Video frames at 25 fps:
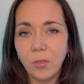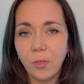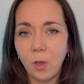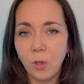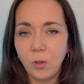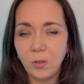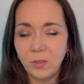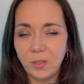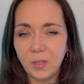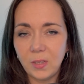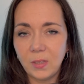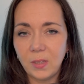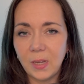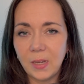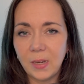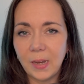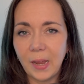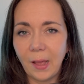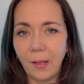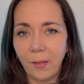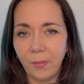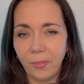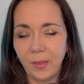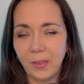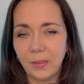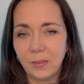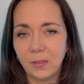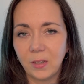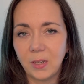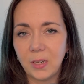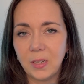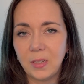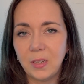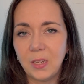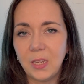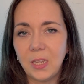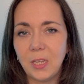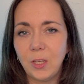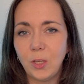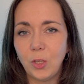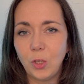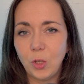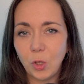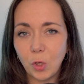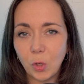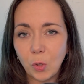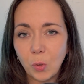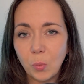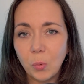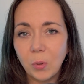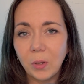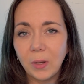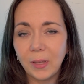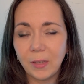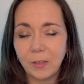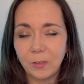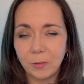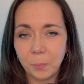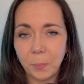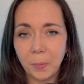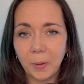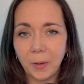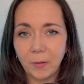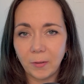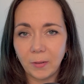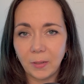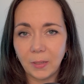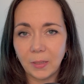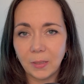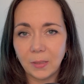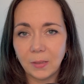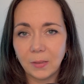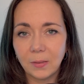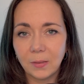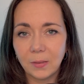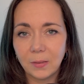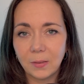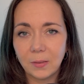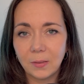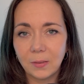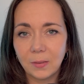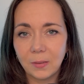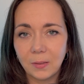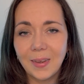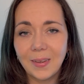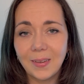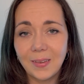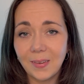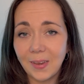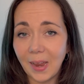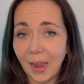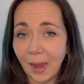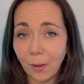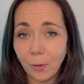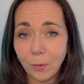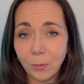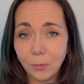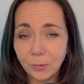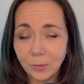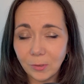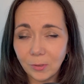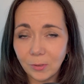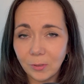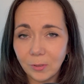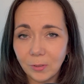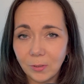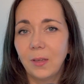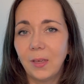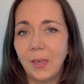OCD and health anxiety, you will experience doubt,